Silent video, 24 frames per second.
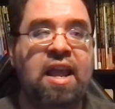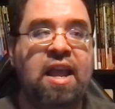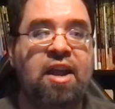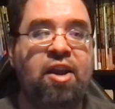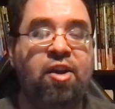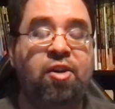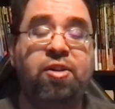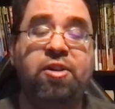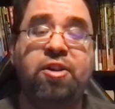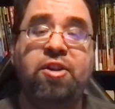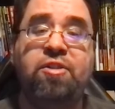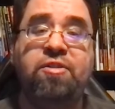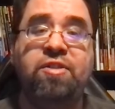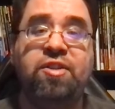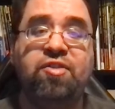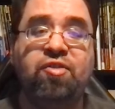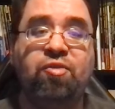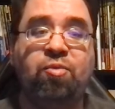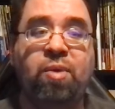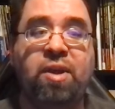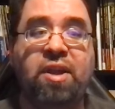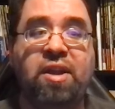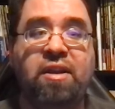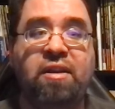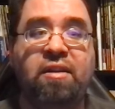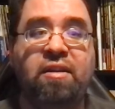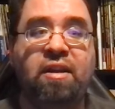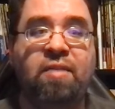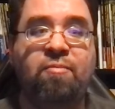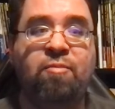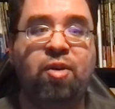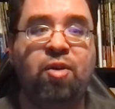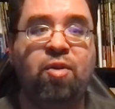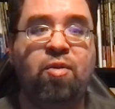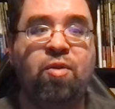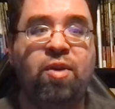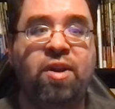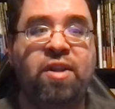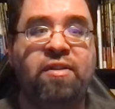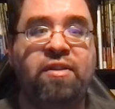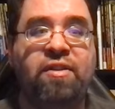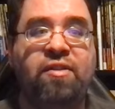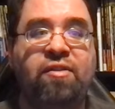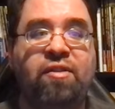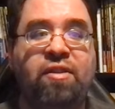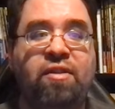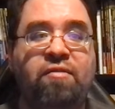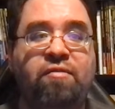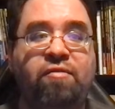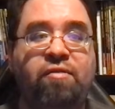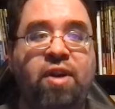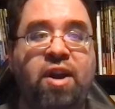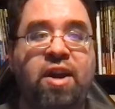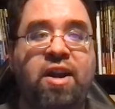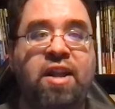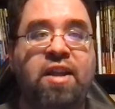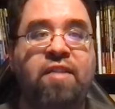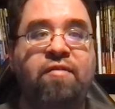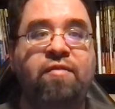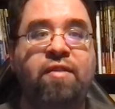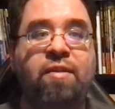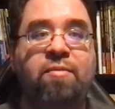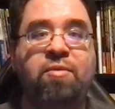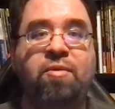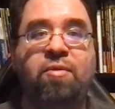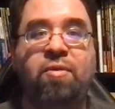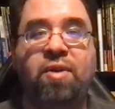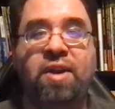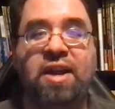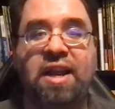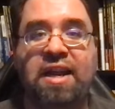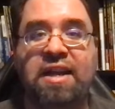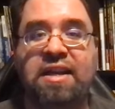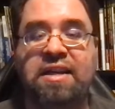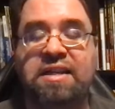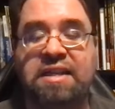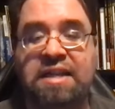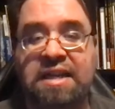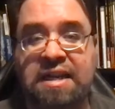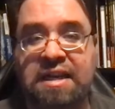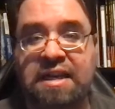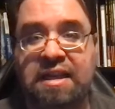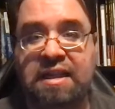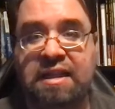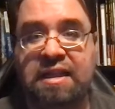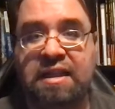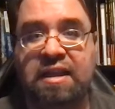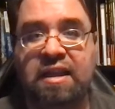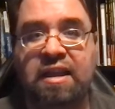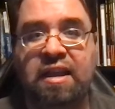Earlier this week, I'm recording this on Friday, February 18th,